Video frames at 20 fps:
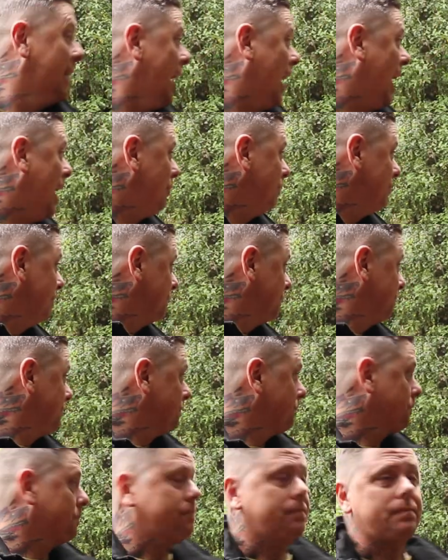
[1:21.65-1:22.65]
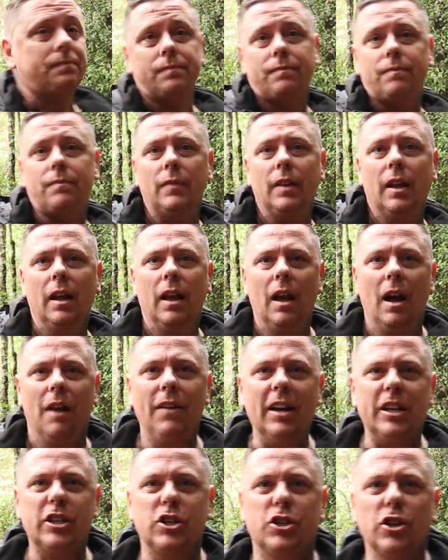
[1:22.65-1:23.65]
I've
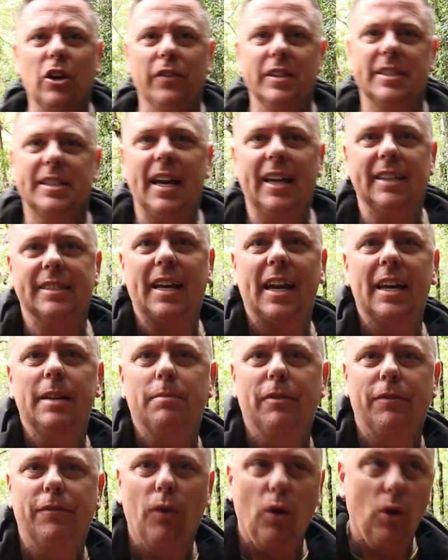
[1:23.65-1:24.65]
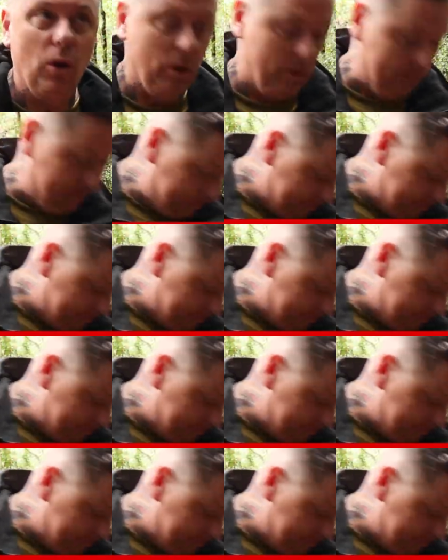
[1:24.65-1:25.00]
actually shot this cascade before.